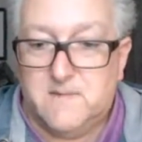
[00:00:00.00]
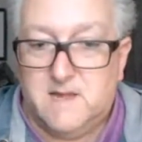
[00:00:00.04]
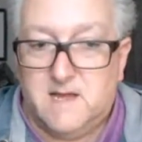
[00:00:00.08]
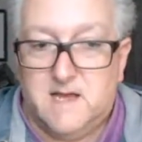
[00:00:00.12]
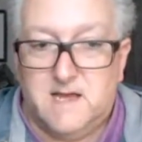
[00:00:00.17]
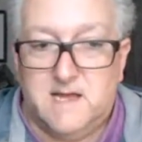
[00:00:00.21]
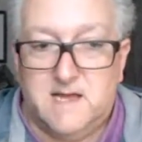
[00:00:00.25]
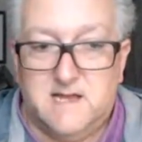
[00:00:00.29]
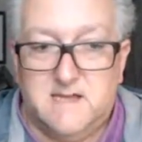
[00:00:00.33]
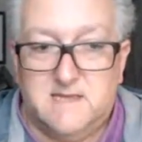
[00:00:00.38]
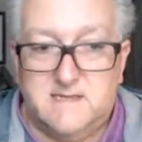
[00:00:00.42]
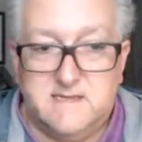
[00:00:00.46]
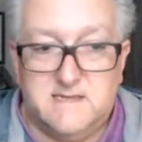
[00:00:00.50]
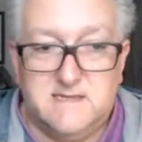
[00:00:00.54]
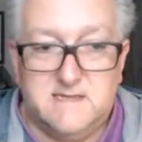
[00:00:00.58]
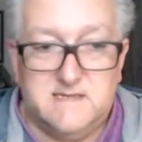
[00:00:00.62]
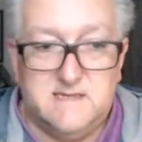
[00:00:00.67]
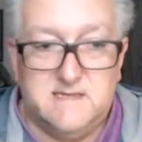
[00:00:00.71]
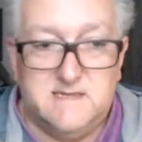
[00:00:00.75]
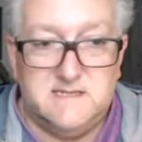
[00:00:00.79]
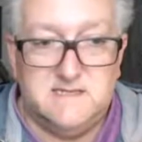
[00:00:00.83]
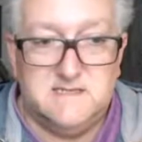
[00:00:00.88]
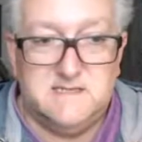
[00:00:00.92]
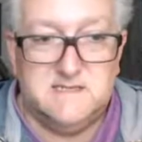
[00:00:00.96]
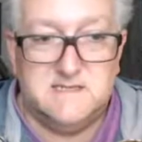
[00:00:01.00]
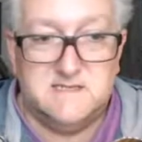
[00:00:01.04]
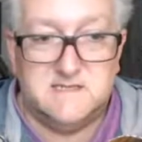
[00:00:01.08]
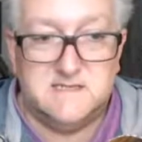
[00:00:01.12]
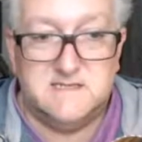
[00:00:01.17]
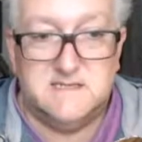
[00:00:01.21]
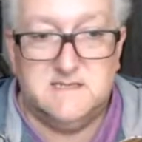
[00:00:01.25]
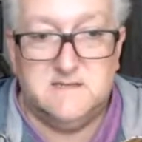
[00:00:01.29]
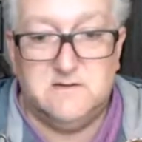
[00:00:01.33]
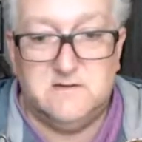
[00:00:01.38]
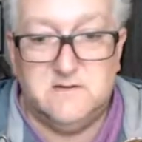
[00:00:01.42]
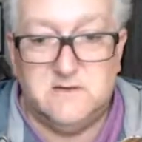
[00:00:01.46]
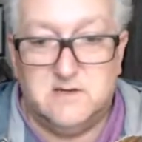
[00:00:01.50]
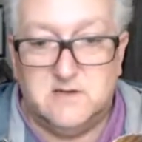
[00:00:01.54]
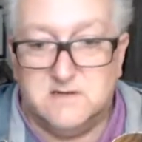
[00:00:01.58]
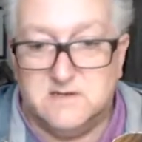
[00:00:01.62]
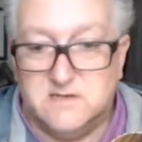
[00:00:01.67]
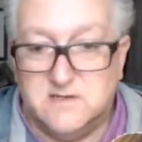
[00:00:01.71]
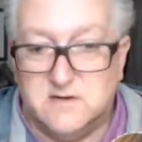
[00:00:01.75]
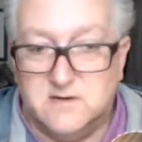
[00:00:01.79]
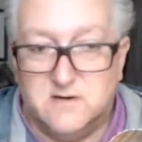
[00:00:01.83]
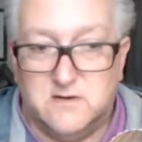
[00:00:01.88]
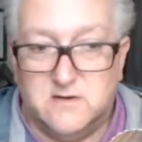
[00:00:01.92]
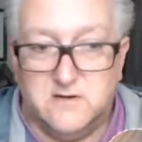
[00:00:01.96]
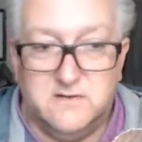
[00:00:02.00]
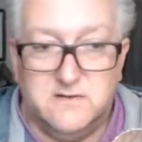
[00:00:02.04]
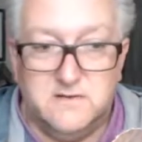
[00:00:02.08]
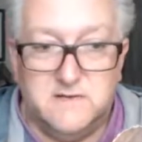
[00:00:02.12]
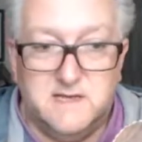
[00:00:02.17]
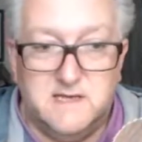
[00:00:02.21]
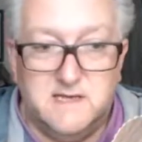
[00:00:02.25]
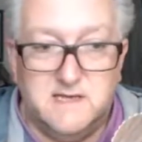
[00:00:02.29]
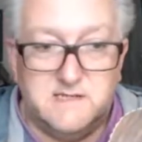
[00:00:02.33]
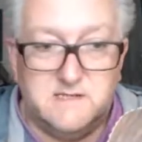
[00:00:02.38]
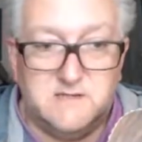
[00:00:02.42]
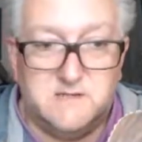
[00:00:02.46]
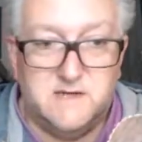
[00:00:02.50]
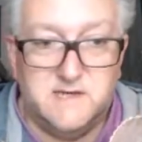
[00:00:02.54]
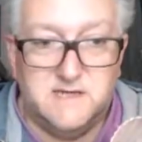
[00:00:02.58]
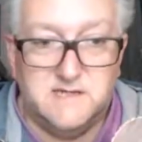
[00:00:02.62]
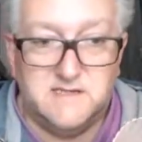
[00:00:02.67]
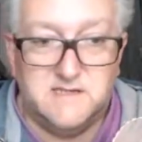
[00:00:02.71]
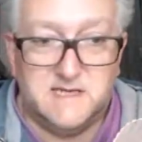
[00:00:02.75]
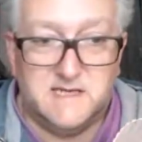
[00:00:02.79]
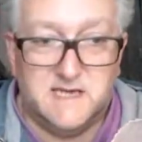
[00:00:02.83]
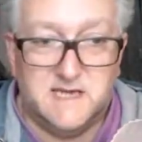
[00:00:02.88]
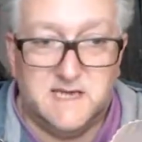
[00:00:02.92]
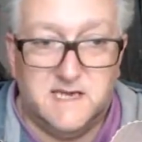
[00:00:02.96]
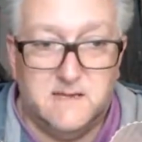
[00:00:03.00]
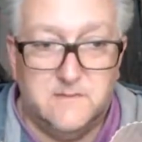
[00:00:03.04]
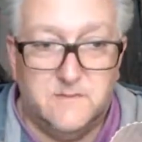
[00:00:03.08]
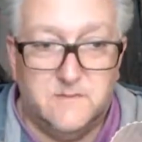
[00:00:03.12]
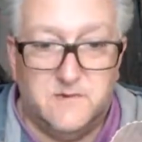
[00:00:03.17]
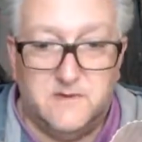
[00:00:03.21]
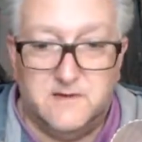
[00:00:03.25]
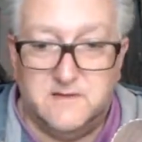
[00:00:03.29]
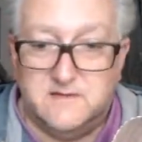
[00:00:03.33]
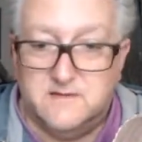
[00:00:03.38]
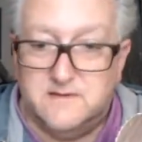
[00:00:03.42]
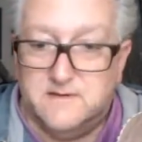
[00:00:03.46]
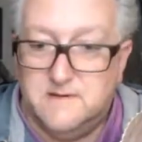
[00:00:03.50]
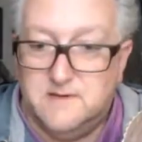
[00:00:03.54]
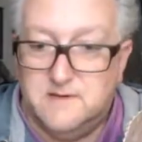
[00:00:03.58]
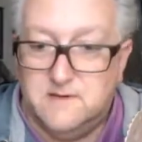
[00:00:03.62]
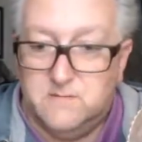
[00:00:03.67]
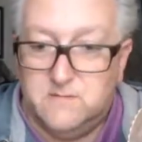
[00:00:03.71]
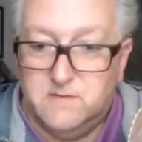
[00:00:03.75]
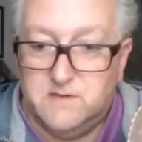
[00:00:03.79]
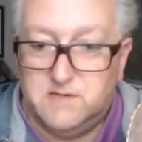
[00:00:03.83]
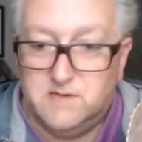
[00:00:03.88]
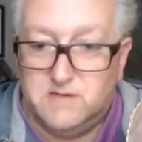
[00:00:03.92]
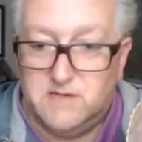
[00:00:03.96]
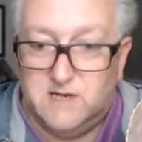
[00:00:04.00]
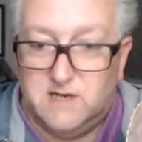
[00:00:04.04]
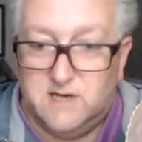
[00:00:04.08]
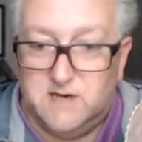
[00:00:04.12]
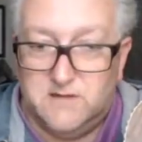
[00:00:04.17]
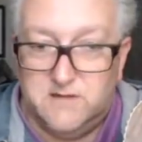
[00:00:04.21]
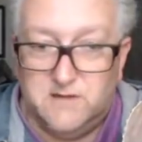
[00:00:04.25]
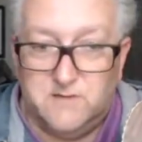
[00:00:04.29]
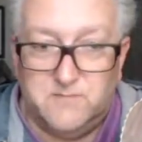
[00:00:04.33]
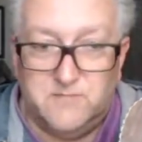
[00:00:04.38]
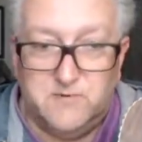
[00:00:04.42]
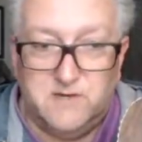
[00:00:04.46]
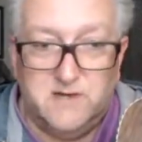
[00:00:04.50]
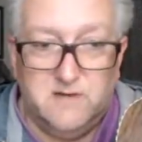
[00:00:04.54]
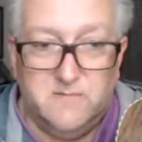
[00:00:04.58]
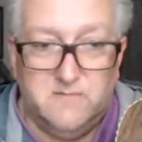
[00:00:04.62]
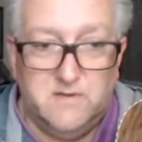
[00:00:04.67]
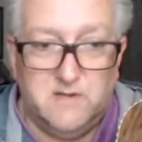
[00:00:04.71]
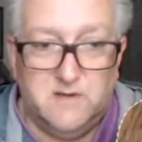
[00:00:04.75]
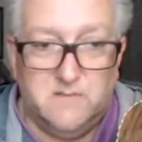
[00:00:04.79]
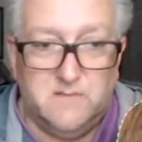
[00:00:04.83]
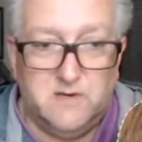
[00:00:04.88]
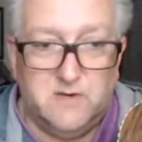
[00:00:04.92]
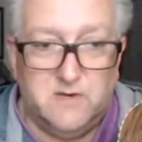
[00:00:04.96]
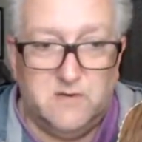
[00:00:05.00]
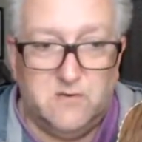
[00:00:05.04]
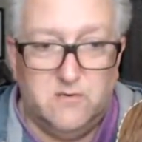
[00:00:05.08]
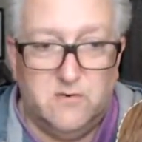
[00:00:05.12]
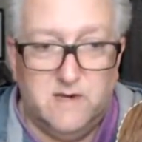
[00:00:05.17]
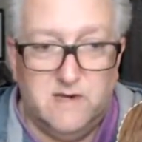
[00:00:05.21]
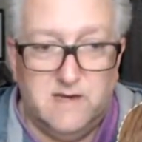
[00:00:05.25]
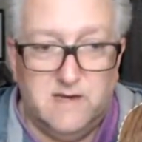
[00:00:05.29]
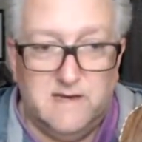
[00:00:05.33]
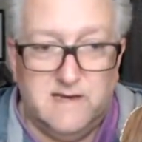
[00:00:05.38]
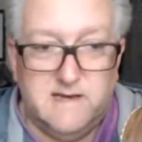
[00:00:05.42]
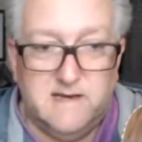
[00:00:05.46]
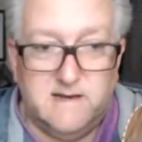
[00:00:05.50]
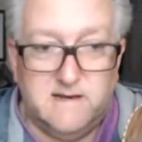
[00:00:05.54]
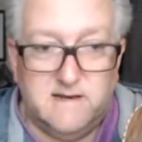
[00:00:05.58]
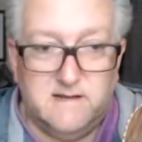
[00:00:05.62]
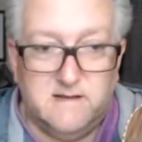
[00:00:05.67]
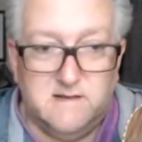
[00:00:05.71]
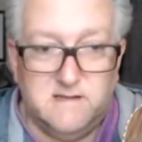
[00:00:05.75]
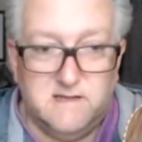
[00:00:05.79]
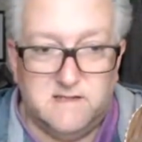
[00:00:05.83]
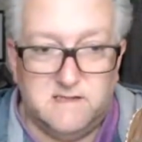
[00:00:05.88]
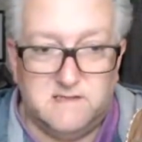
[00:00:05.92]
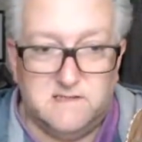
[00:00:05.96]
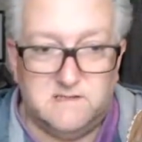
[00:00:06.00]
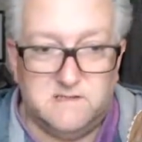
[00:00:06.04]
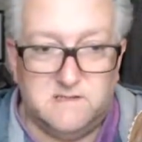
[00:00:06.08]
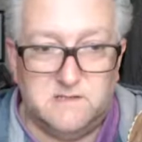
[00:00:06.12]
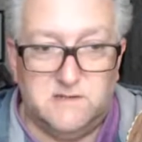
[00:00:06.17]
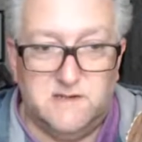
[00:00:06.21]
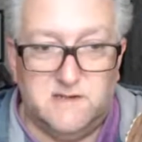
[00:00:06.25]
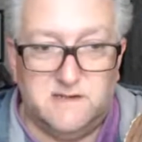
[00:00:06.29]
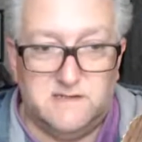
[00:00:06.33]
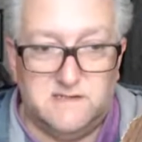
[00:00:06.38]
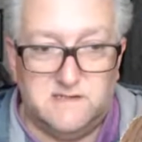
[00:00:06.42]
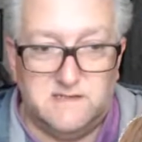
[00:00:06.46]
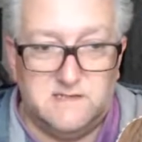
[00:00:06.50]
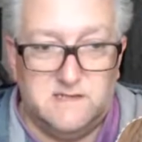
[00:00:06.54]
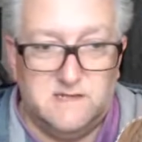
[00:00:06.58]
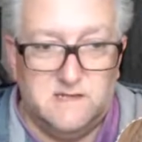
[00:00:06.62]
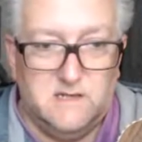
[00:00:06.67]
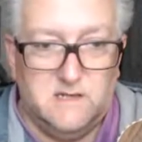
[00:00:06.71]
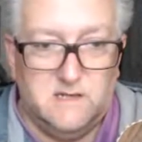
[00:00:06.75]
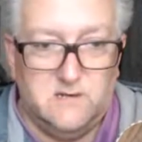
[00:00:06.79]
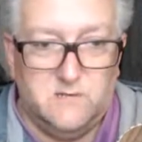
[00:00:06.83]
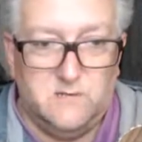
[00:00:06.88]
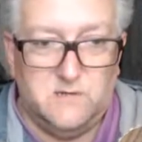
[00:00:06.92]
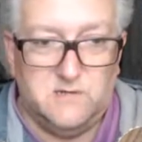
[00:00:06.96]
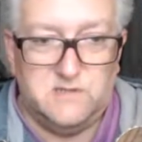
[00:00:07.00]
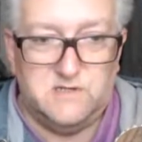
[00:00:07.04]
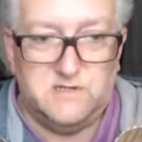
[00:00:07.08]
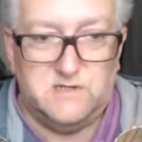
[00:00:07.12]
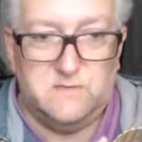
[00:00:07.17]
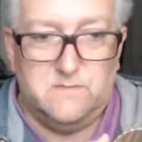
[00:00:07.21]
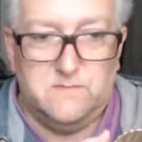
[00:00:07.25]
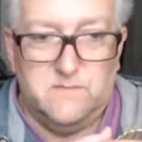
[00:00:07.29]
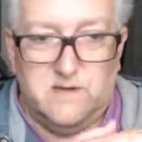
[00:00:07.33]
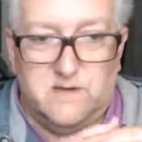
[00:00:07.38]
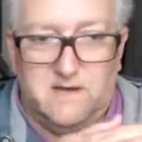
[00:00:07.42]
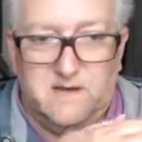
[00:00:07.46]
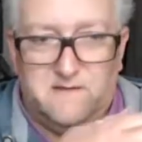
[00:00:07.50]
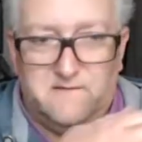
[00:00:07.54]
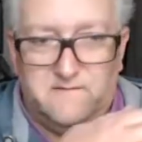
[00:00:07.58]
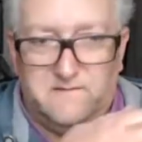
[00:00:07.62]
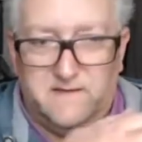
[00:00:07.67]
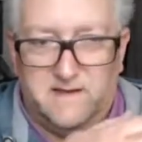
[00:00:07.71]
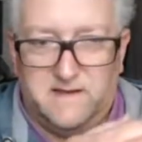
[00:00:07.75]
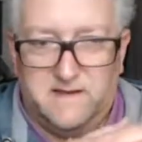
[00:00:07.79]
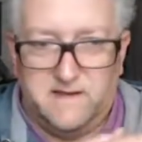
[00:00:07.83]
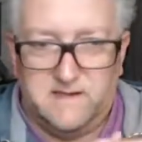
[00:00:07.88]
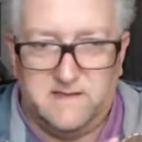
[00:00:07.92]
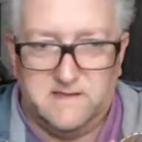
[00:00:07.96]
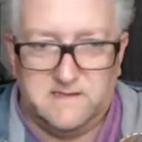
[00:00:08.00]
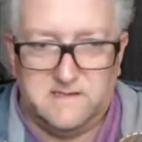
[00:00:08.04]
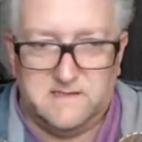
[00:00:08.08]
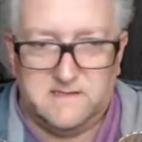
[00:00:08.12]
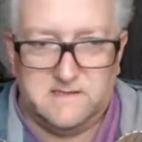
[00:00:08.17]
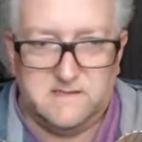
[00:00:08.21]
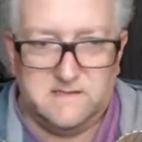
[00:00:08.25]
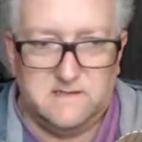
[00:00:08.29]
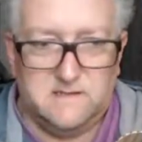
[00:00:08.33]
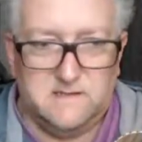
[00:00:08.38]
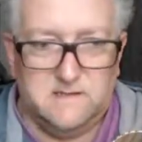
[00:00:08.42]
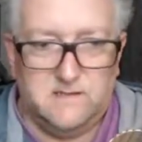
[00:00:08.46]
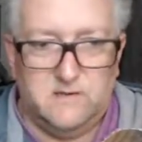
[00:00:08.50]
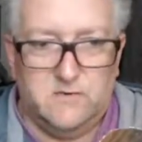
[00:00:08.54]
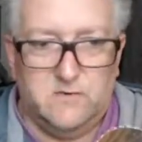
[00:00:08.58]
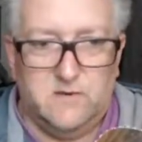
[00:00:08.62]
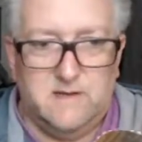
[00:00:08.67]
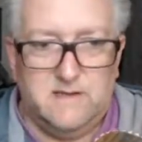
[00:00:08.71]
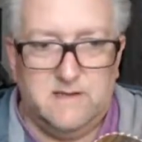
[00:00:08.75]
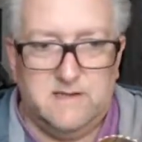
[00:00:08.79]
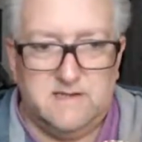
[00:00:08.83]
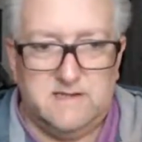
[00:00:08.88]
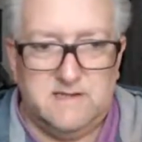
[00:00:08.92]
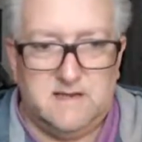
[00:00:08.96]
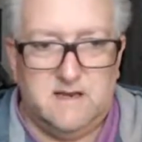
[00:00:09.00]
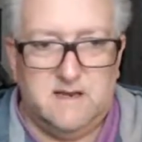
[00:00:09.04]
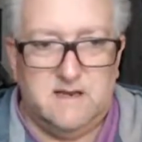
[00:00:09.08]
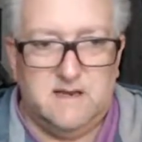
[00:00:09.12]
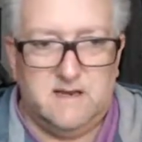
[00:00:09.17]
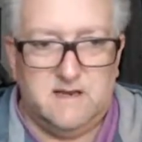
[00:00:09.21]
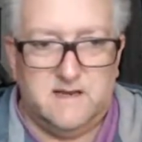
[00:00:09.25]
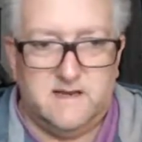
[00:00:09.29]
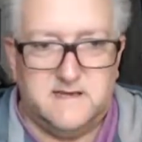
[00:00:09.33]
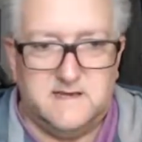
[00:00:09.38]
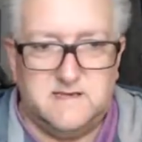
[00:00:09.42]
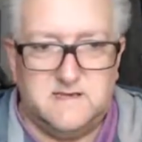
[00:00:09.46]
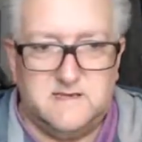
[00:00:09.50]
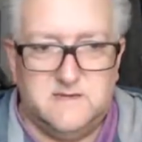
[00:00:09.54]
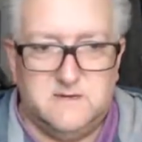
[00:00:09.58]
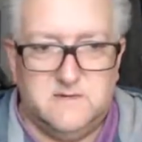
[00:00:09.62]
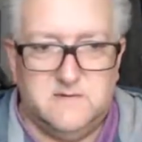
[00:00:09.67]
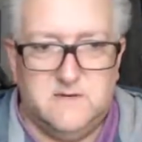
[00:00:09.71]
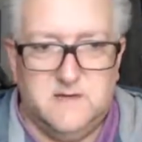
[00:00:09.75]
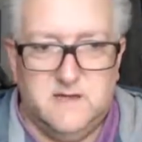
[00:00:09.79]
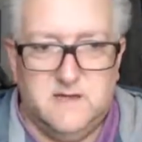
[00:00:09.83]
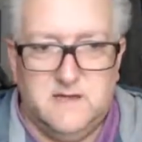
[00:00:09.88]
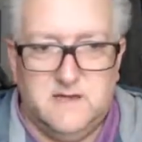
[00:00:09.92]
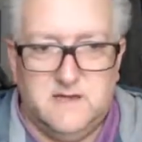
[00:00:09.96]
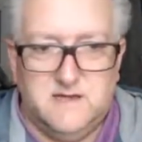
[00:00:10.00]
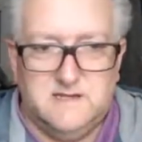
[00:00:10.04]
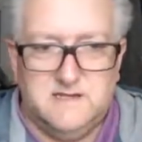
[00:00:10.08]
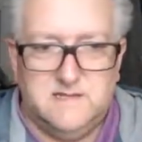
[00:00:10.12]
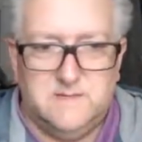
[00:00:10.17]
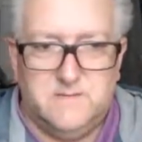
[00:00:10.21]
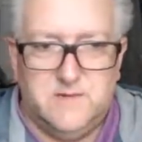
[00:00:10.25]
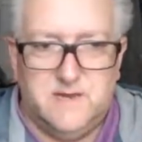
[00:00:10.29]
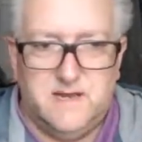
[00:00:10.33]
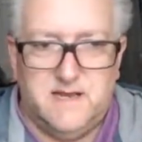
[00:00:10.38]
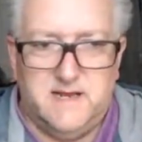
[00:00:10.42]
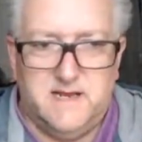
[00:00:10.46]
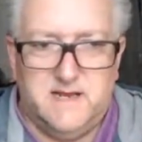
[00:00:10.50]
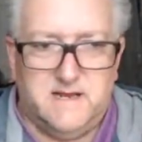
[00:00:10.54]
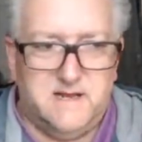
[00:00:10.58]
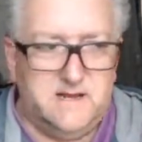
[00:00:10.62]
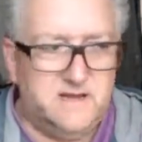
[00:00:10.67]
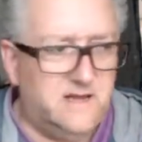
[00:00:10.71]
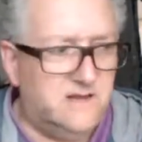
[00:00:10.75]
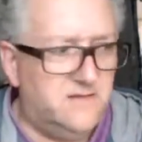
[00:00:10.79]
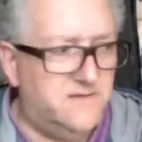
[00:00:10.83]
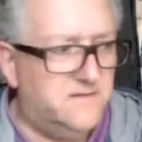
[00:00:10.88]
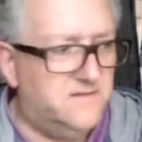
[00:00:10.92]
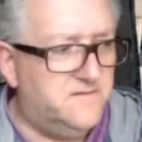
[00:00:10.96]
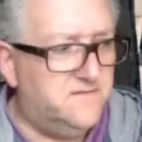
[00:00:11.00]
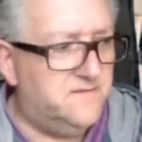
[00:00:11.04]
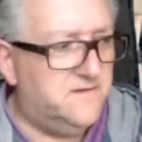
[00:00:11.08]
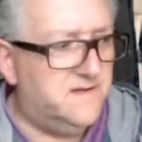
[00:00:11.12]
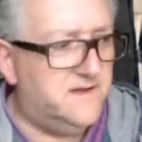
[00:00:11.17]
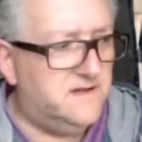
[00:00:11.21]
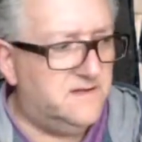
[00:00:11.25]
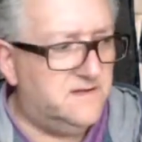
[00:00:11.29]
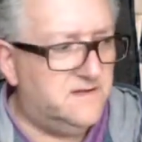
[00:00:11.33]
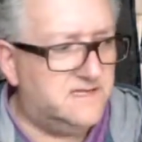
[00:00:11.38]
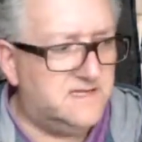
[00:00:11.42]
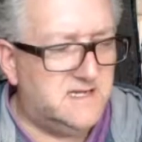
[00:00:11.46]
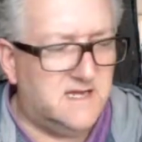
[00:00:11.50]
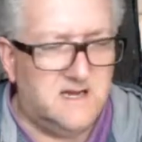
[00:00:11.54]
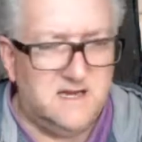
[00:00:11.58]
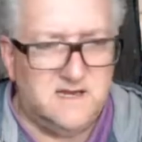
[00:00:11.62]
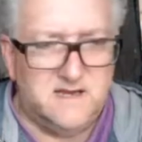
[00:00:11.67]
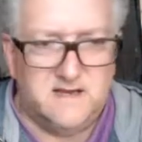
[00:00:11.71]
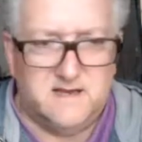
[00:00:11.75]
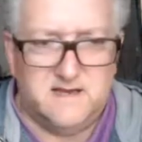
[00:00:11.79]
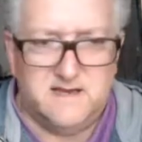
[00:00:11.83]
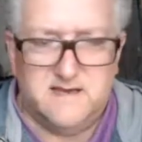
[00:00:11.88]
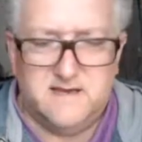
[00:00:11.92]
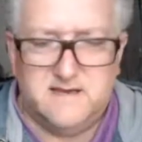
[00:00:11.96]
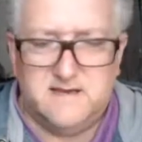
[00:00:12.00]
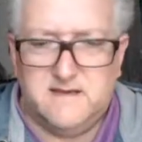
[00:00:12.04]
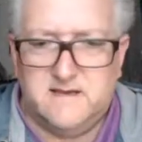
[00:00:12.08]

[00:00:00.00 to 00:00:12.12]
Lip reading: and this has still got on the strings it came with, which are the premium Aquila Nile gut strings, which to my fingers, in the way that I like to play and the feel that I like,